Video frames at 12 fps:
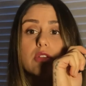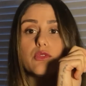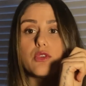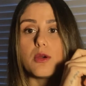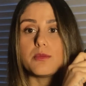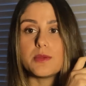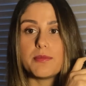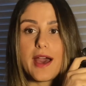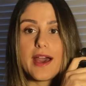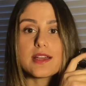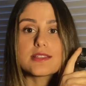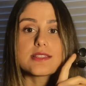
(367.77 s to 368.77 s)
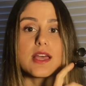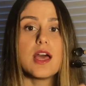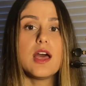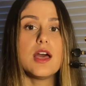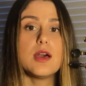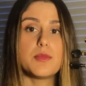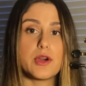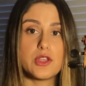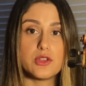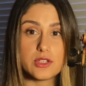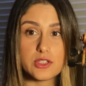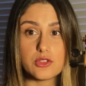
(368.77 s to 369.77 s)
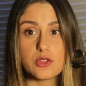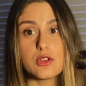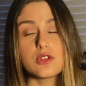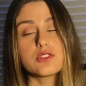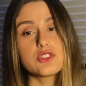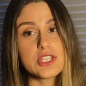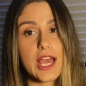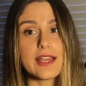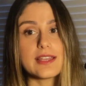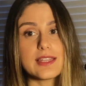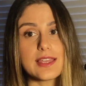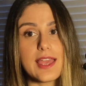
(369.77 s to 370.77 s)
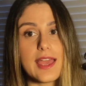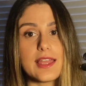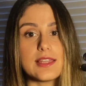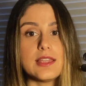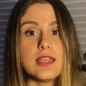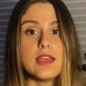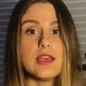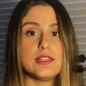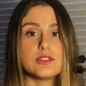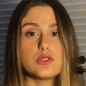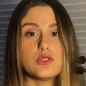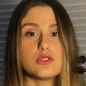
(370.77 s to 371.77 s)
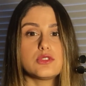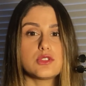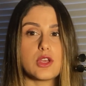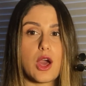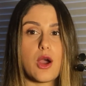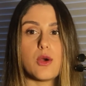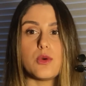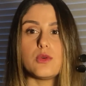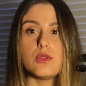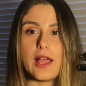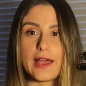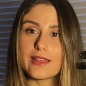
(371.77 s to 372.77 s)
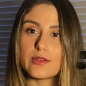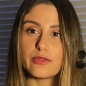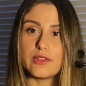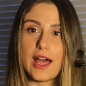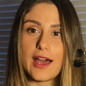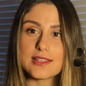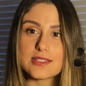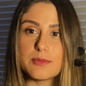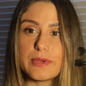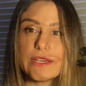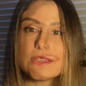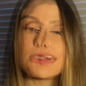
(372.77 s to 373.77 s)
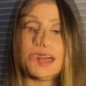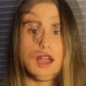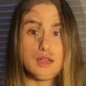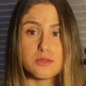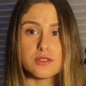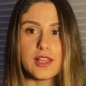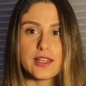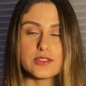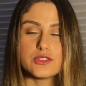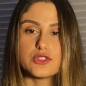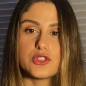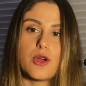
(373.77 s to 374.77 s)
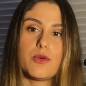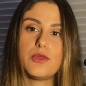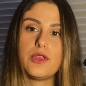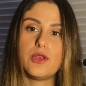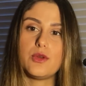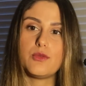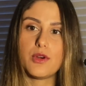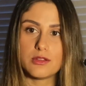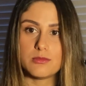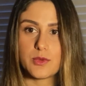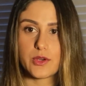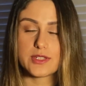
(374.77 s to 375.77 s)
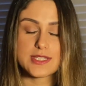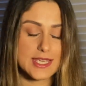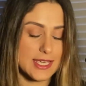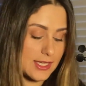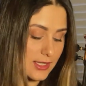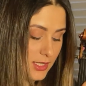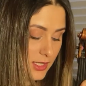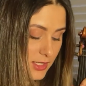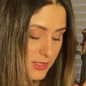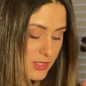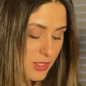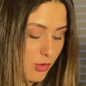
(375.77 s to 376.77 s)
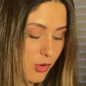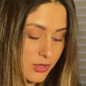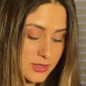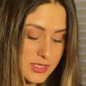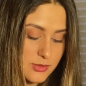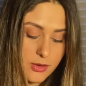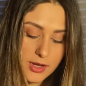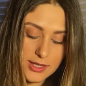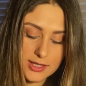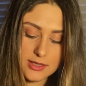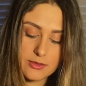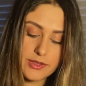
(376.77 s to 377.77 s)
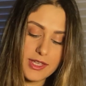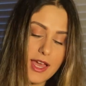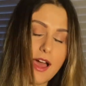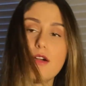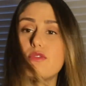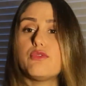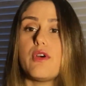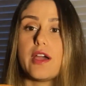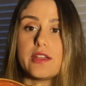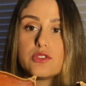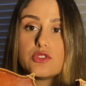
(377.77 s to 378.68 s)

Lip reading: from the packs, but you need to check it again. It could go like flat a bit. I would like to show you one more thing. So on the violin we have fine